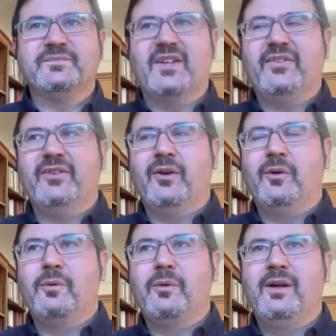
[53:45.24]

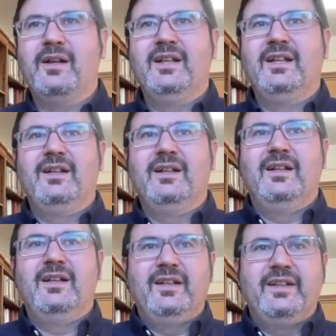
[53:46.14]
So,
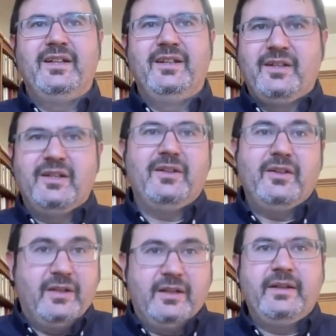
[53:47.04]

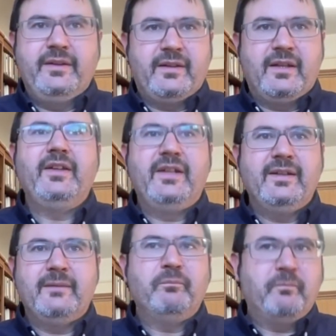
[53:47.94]

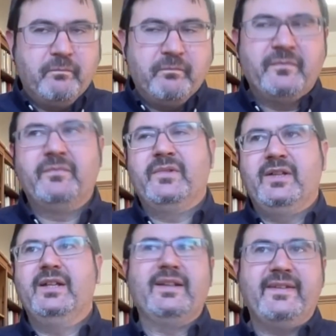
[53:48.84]
and
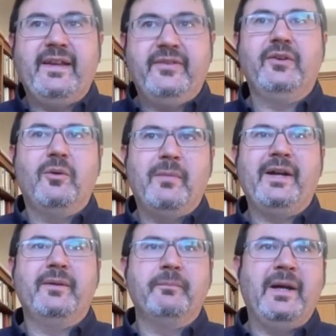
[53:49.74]
in a sense,
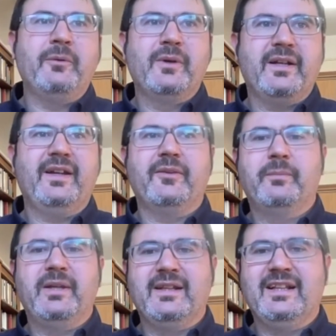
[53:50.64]
my work has
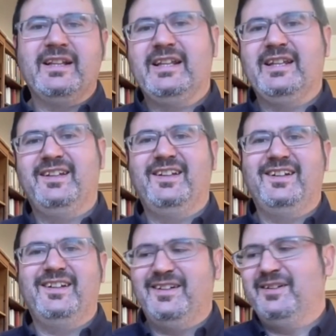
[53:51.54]
been
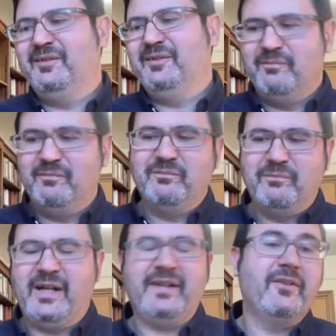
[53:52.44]

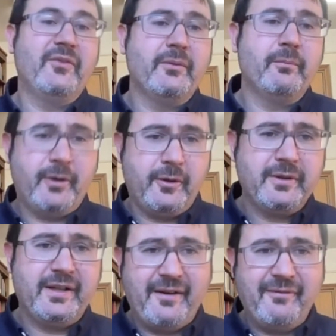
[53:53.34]
part of this
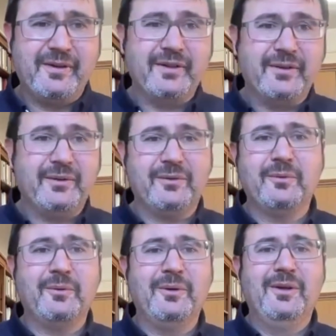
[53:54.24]
broader effort
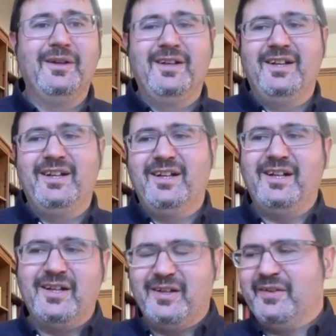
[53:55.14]
to
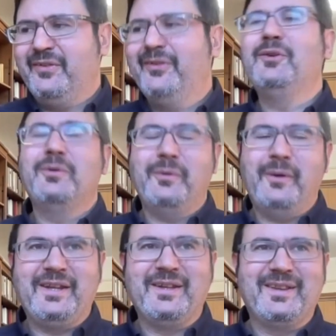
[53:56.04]

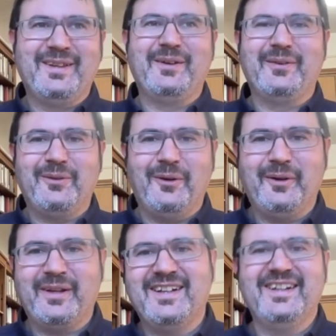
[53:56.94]
situate it
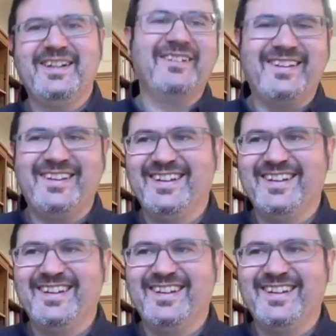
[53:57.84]
historically and